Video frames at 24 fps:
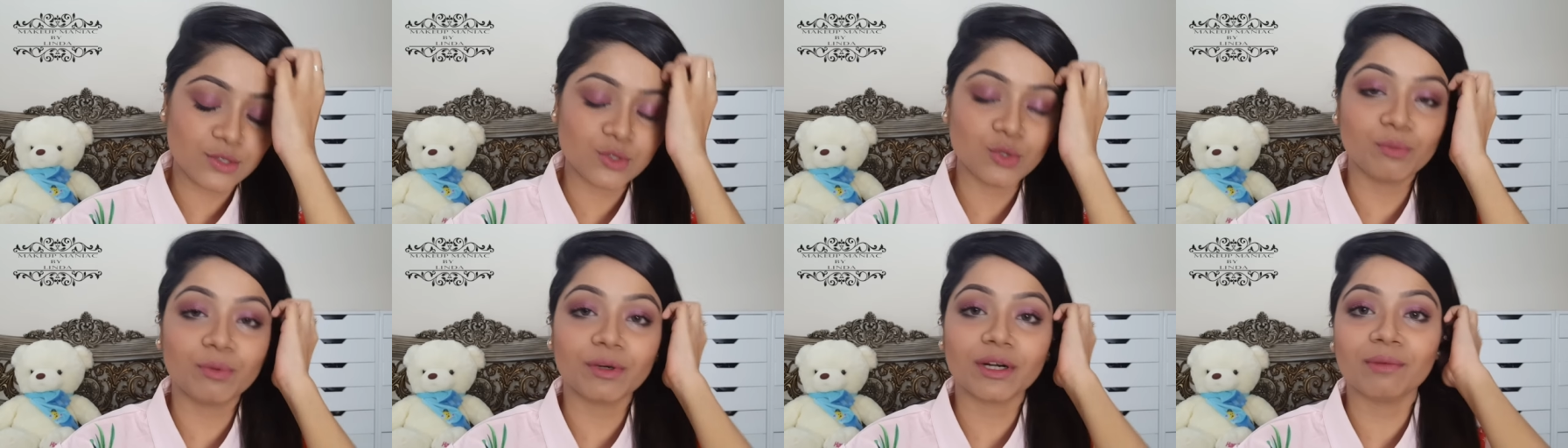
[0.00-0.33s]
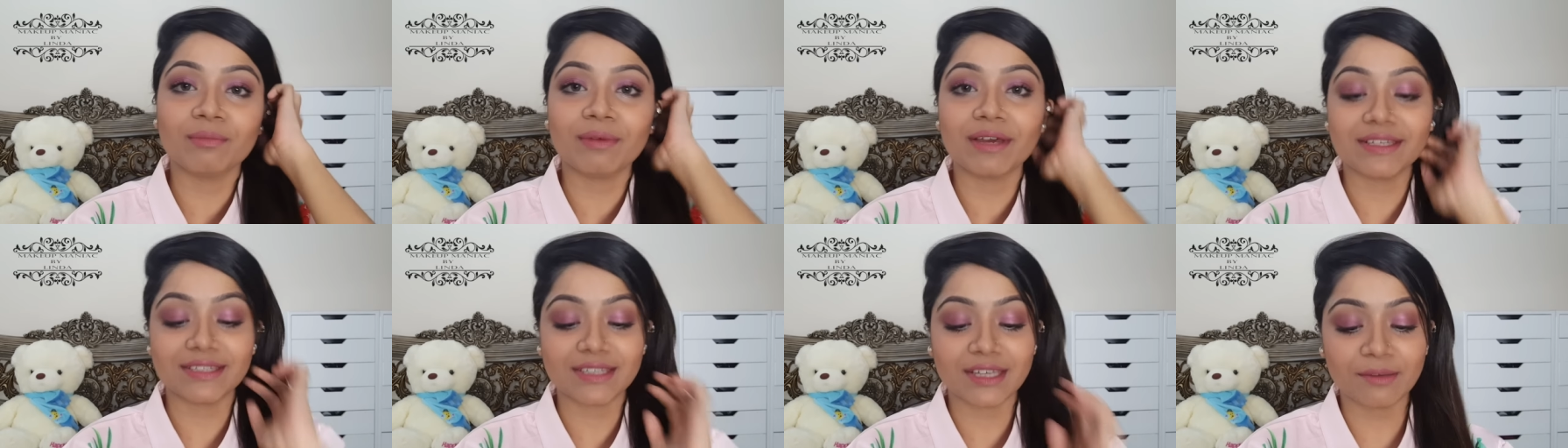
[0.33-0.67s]
super
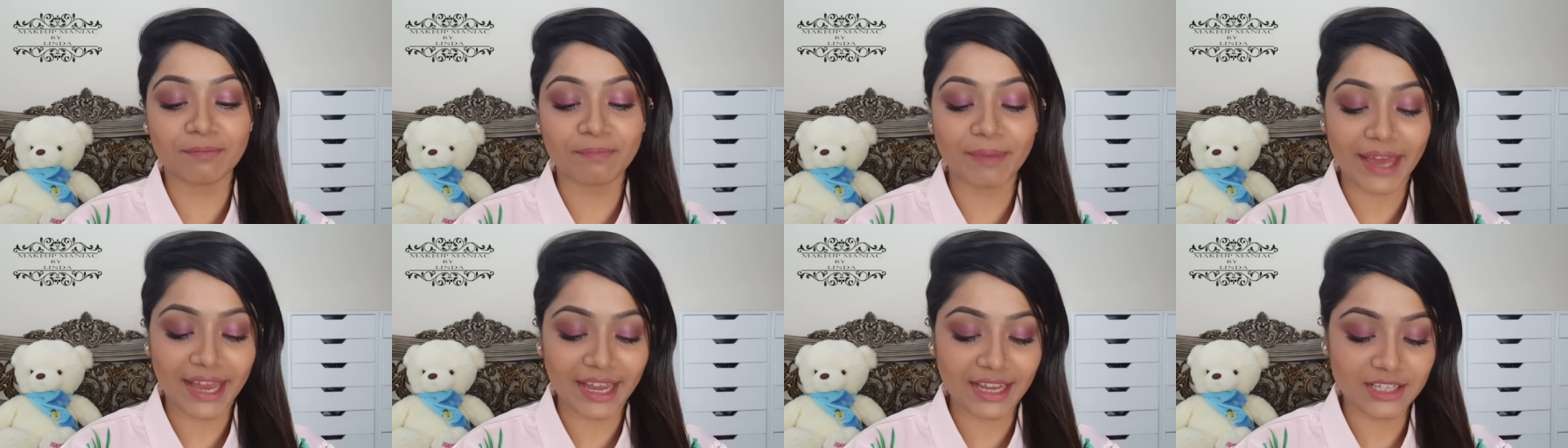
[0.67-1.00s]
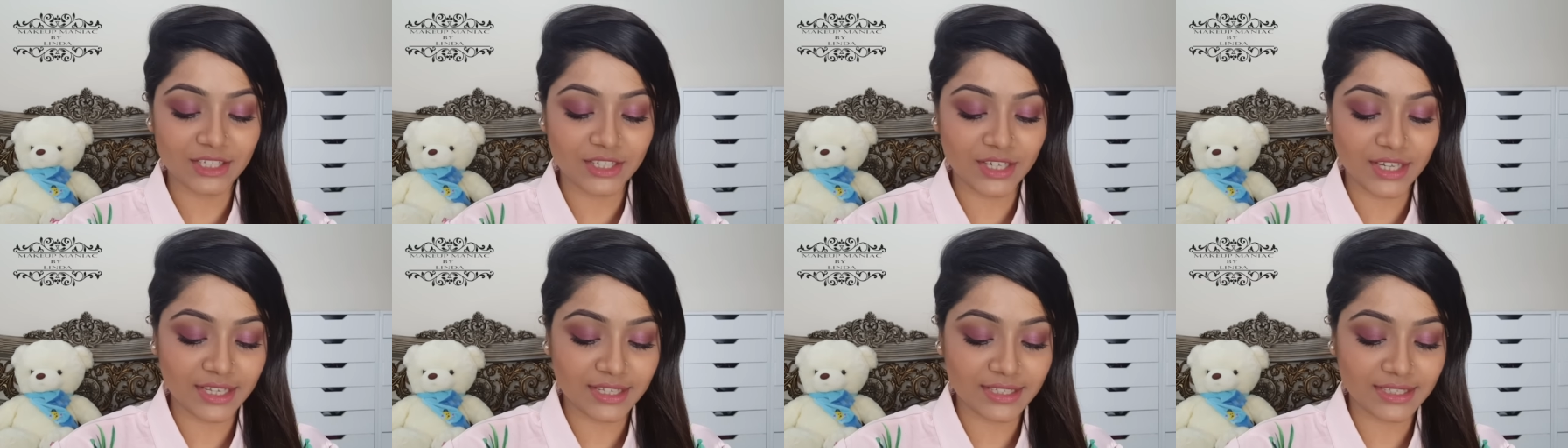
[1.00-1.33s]
amazing
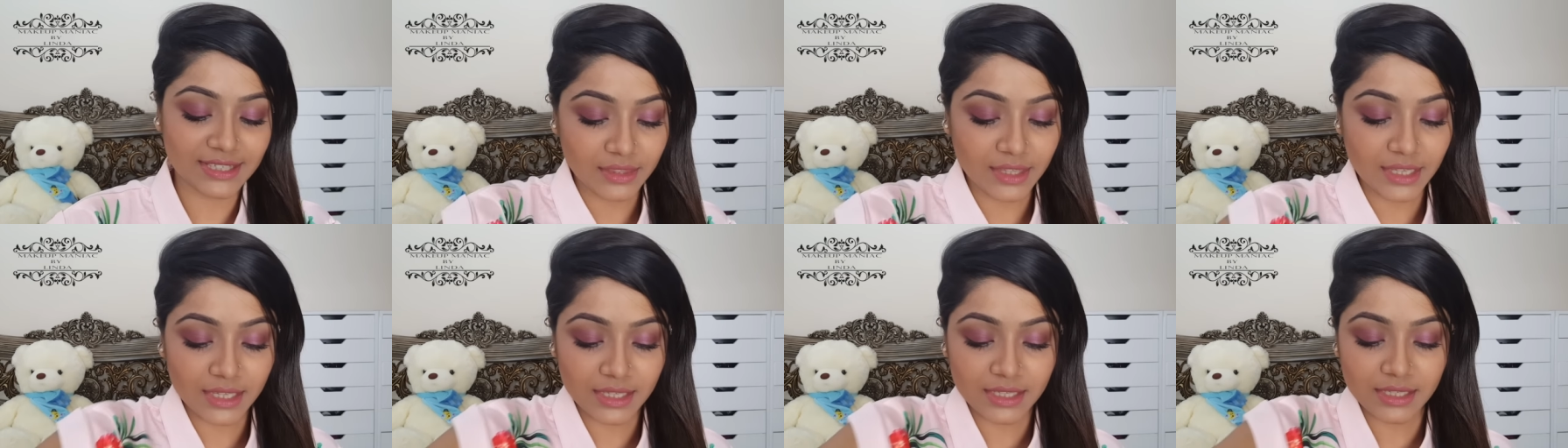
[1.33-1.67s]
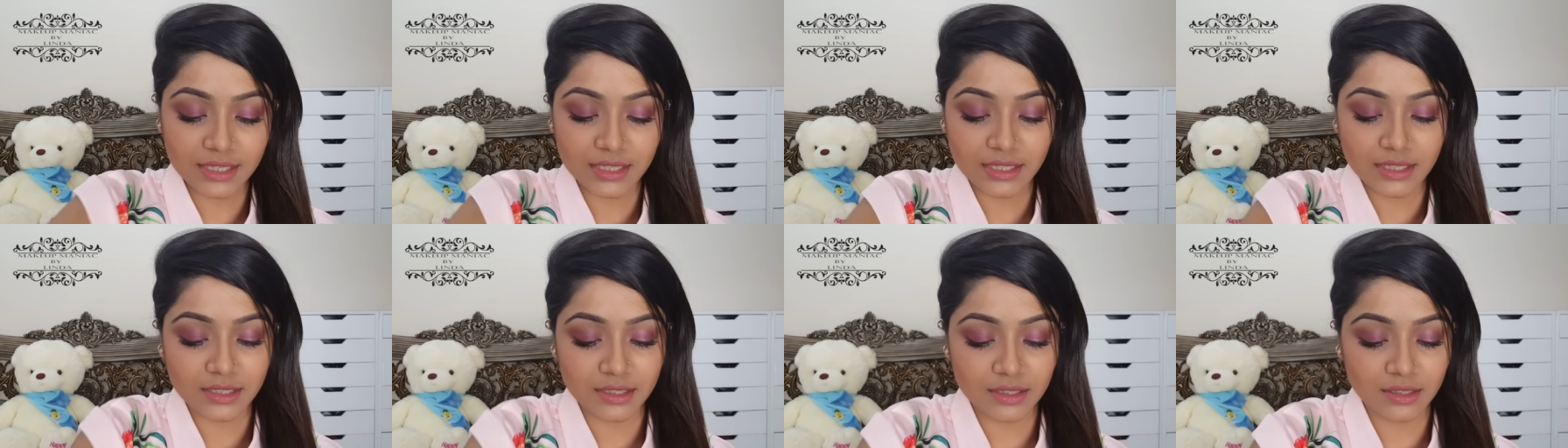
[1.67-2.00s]
packagings
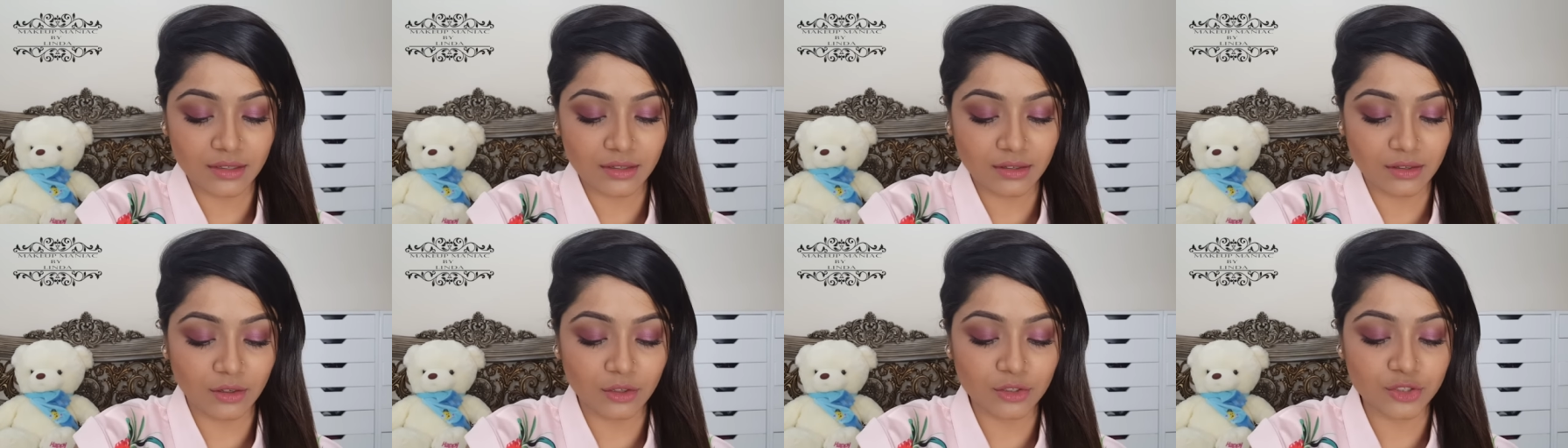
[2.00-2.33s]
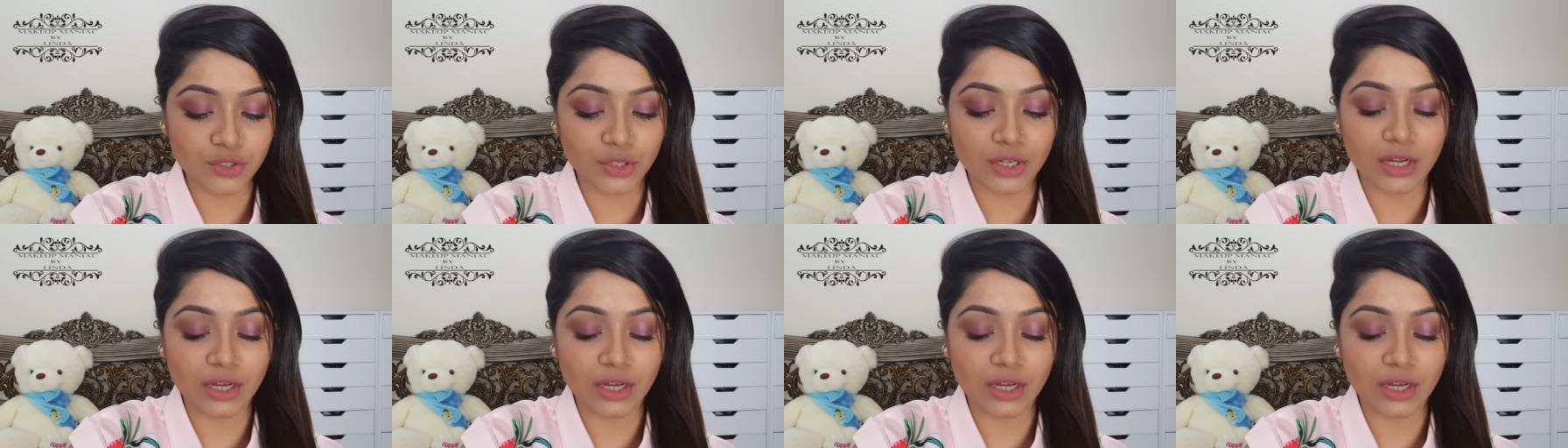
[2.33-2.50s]
this also